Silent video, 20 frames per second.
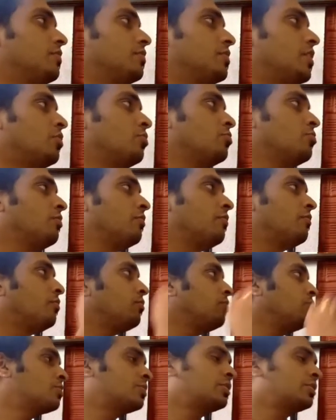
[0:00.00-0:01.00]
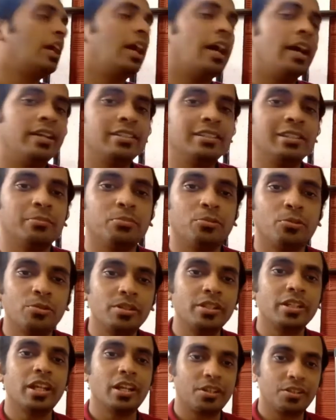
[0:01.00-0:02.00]
unknown force and support
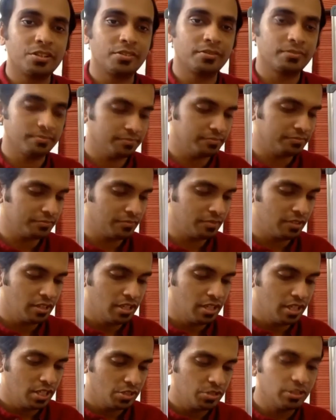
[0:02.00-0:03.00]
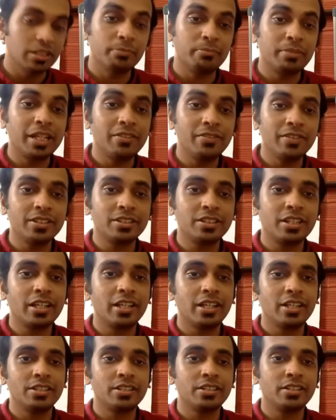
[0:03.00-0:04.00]
reaction. So in the previous
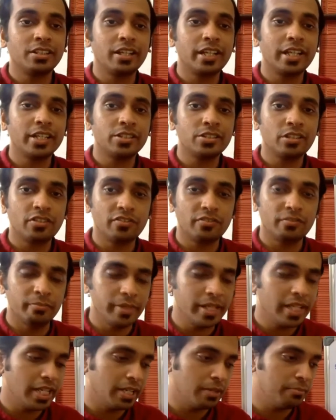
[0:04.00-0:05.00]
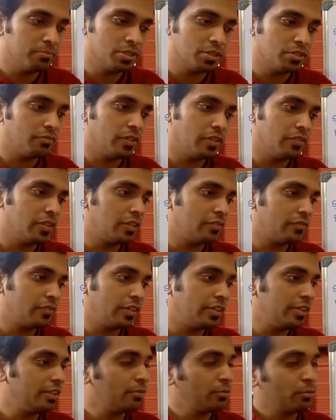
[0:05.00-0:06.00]
case, in the case of beam, so we were
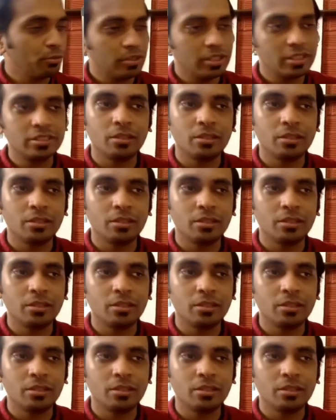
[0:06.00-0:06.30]
finding only